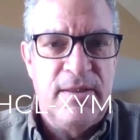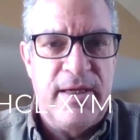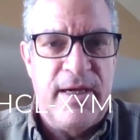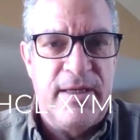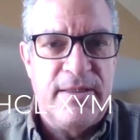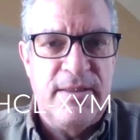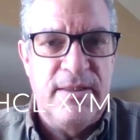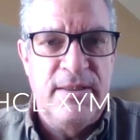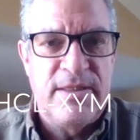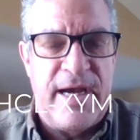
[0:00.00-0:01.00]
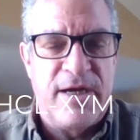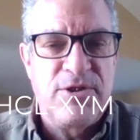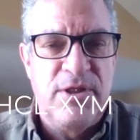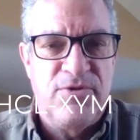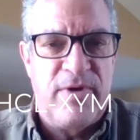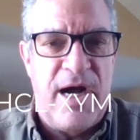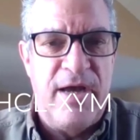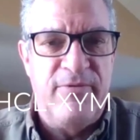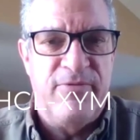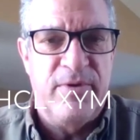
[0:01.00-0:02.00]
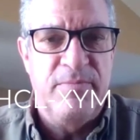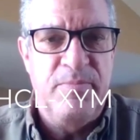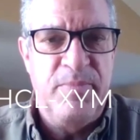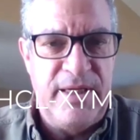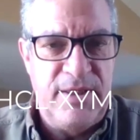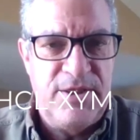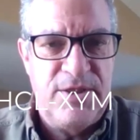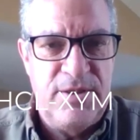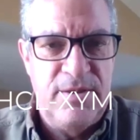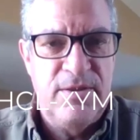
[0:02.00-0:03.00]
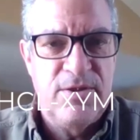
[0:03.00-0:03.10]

that is actually derived from beets.